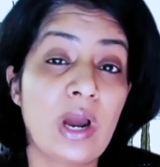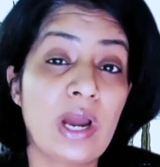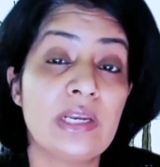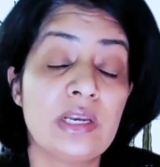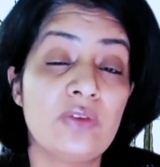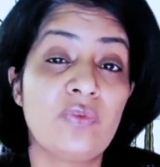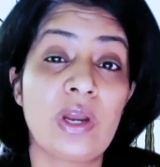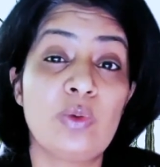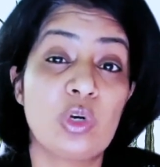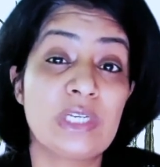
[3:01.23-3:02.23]

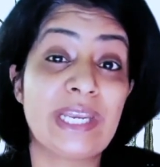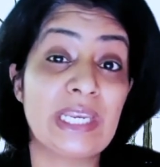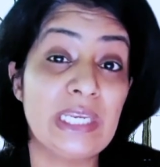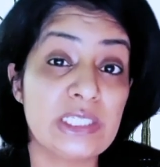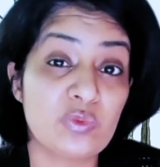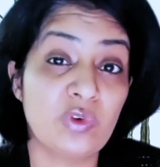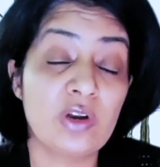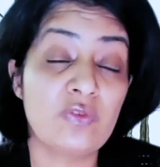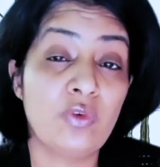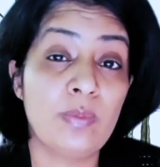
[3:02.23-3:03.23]
identify what techniques
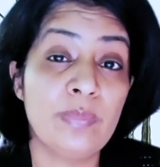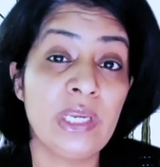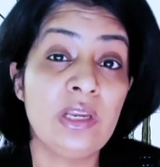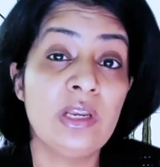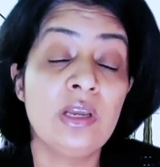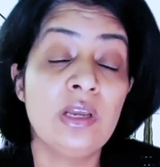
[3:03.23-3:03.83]
work for me